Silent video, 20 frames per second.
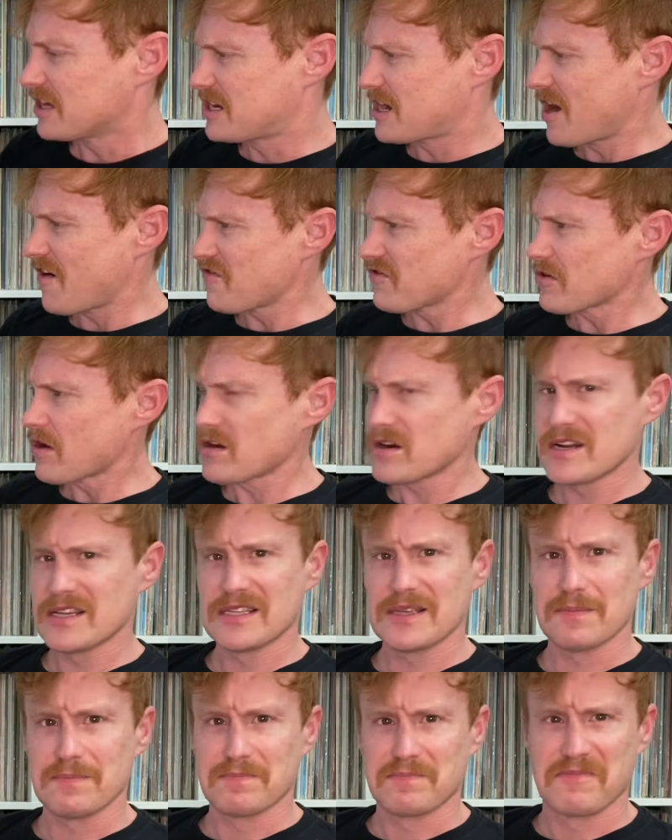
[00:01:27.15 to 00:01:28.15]
cover art
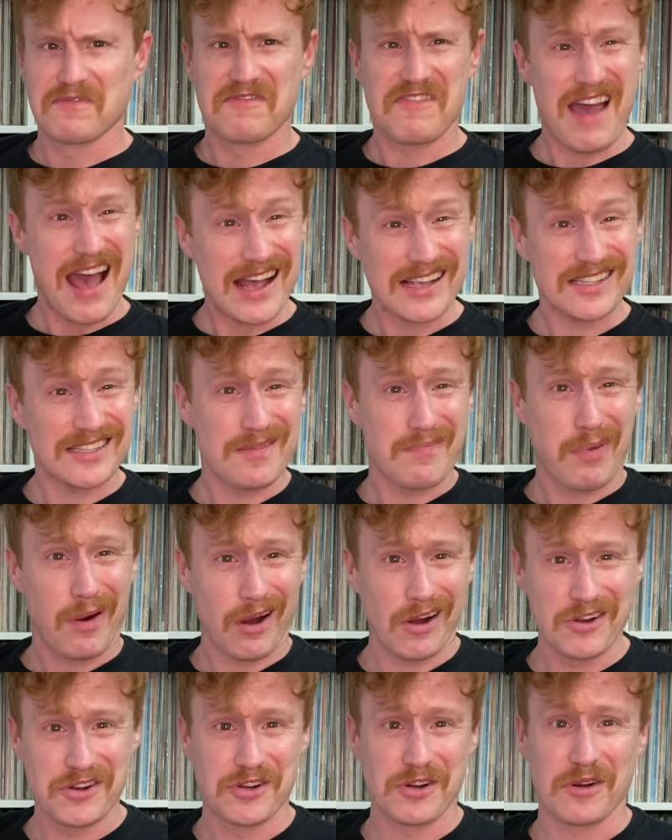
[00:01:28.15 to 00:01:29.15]
is a vast
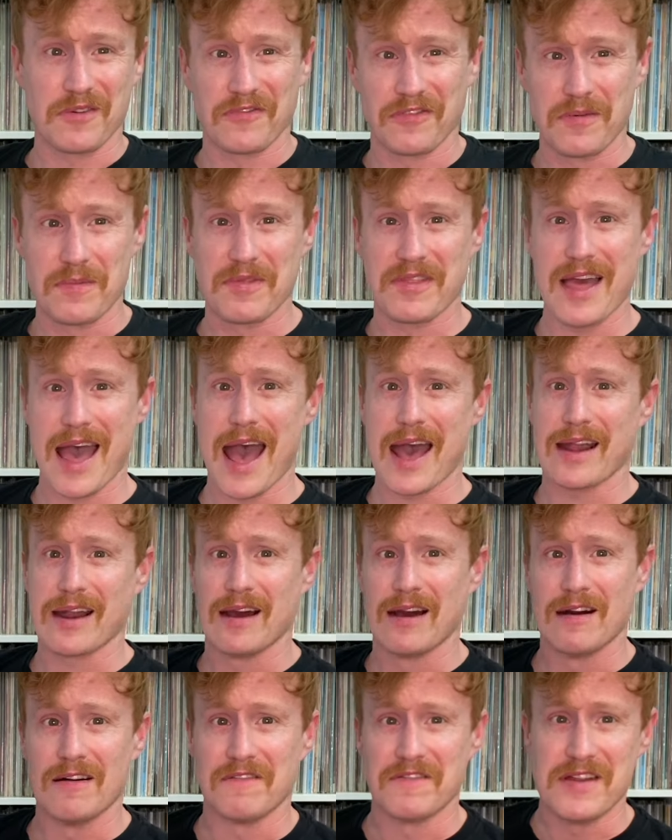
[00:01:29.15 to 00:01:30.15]
departure from that
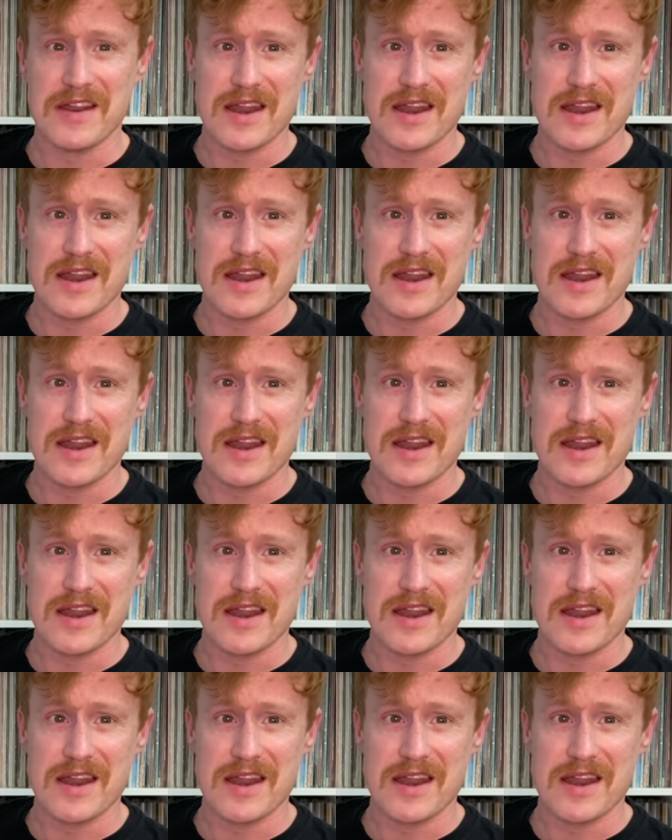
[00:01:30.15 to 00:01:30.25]
of